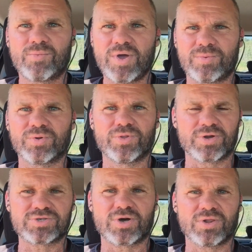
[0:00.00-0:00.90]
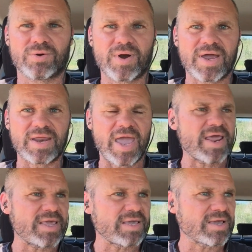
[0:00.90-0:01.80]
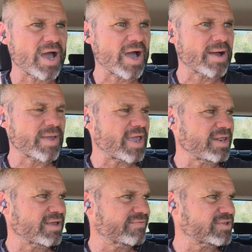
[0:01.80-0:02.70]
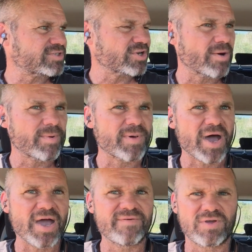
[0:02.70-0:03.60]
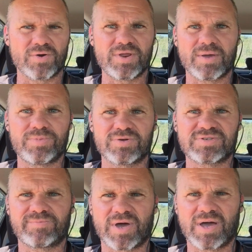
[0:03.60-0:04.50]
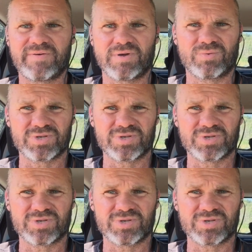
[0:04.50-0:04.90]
we will not tolerate any of this type of behaviour, any abusive behaviour.